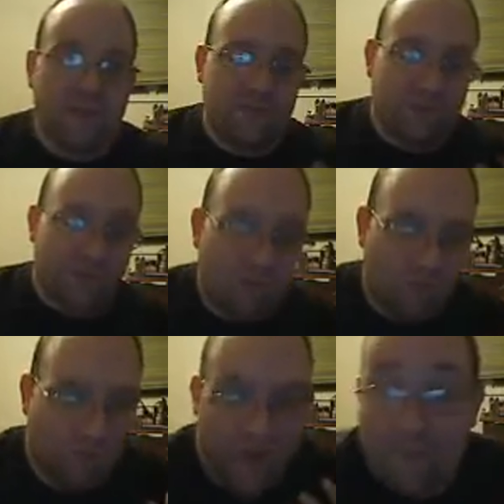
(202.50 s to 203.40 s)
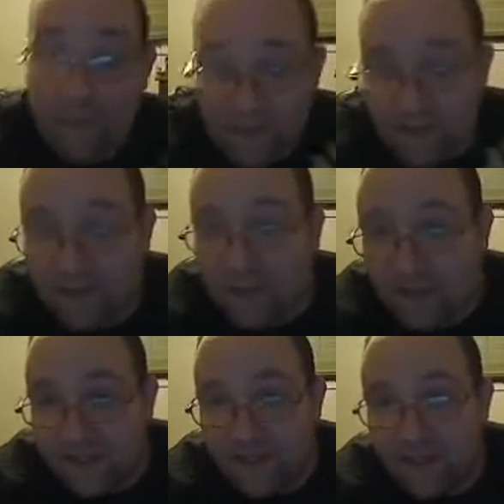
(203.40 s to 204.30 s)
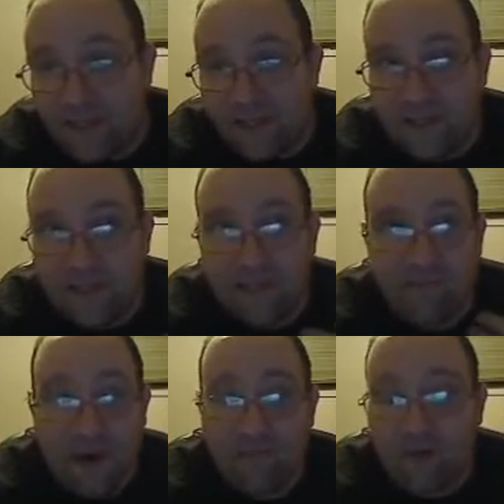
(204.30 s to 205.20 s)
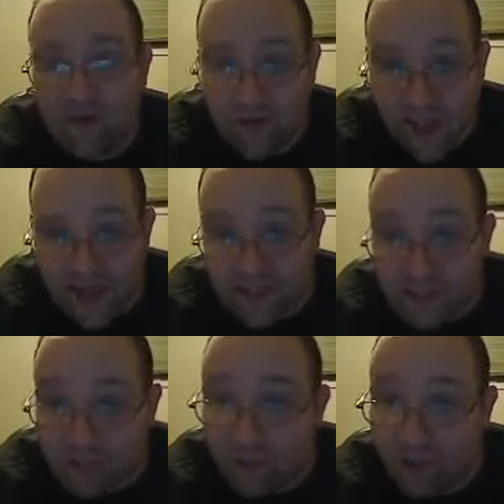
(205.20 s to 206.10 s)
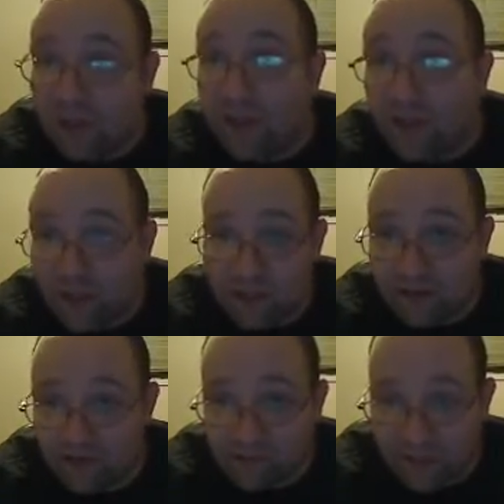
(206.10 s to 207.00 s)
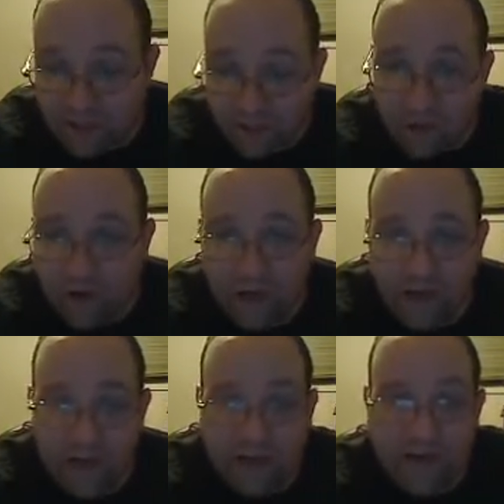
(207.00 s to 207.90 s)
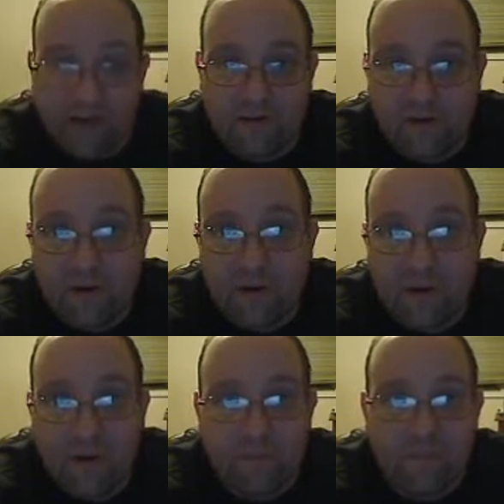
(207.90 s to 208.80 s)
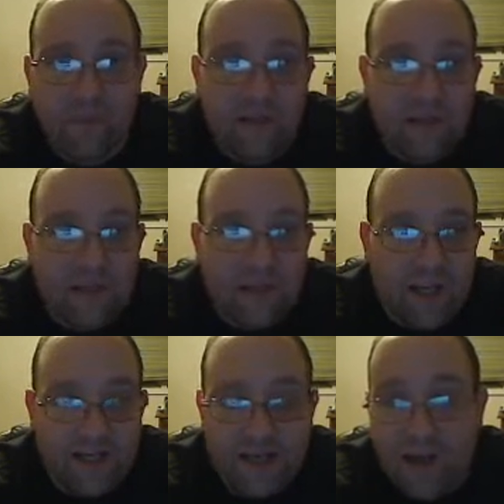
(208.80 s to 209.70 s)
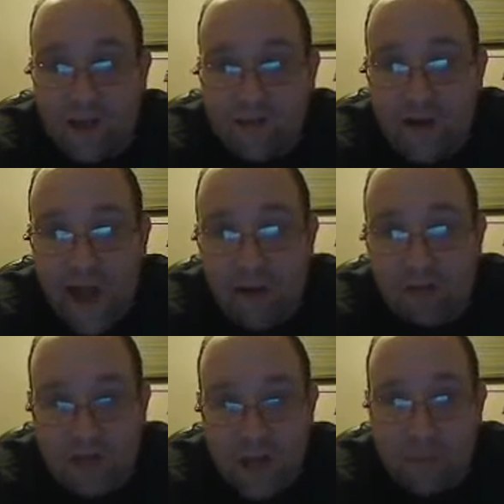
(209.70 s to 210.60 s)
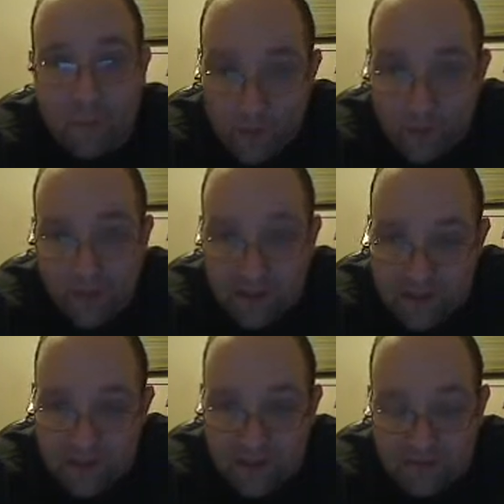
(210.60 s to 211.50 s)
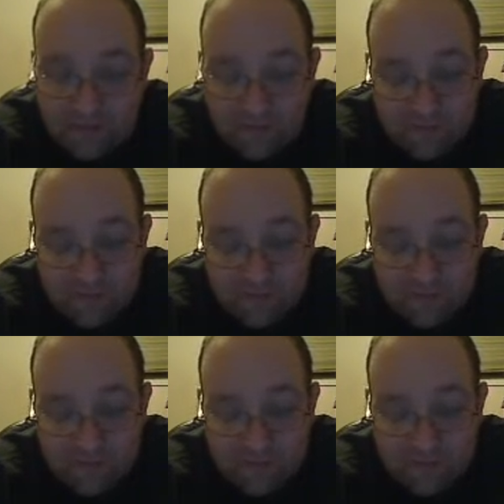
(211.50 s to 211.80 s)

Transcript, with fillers: So that meant that the valve cover gaskets were leaking, leaking, letting the oil get down in there. So anyway, it's like a three-hour job to put plugs in this